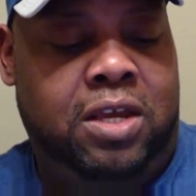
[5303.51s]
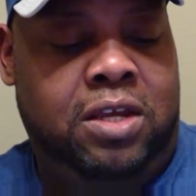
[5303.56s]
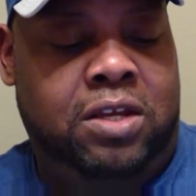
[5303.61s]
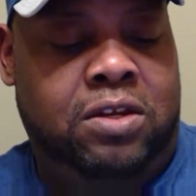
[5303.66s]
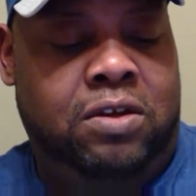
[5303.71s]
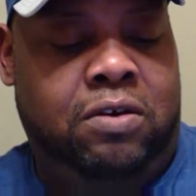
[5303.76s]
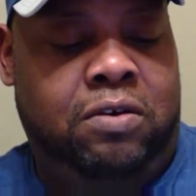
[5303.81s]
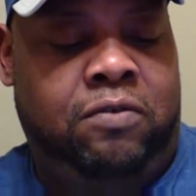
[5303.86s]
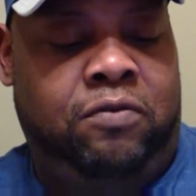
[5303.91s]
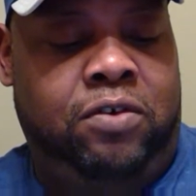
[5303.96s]

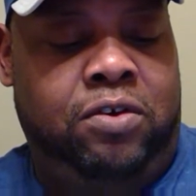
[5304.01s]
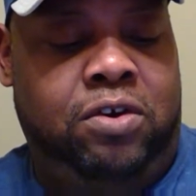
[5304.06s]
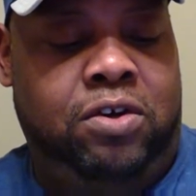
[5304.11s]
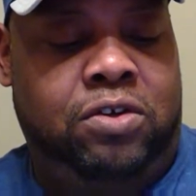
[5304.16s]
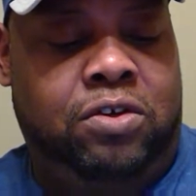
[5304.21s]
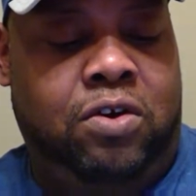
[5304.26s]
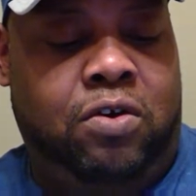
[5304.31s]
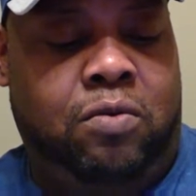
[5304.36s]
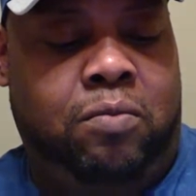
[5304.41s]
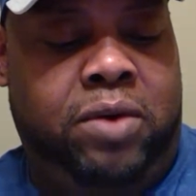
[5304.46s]
So if you
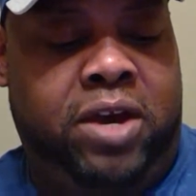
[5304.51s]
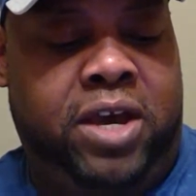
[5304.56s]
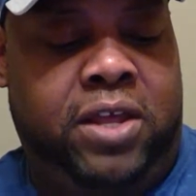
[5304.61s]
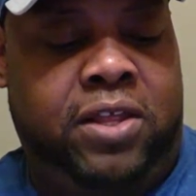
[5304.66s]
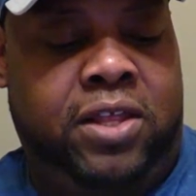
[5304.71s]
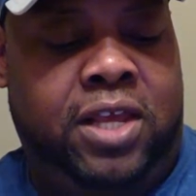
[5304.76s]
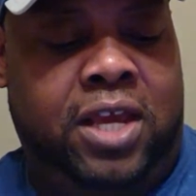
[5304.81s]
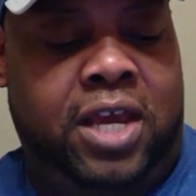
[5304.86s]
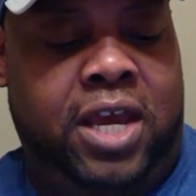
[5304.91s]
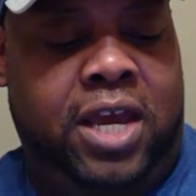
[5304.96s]
just go by
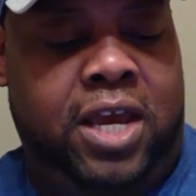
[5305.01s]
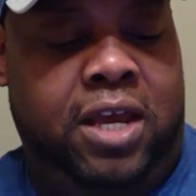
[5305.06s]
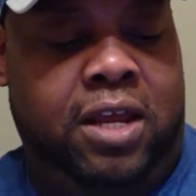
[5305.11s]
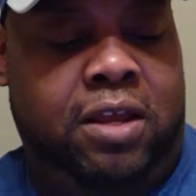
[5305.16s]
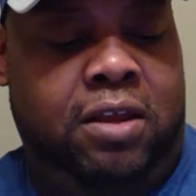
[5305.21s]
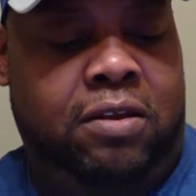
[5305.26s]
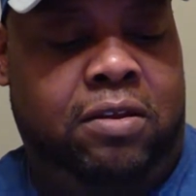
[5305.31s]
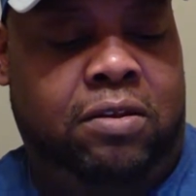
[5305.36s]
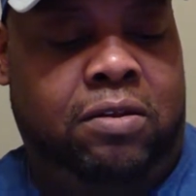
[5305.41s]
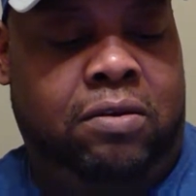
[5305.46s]

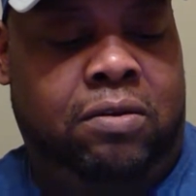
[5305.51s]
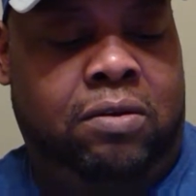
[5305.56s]
that,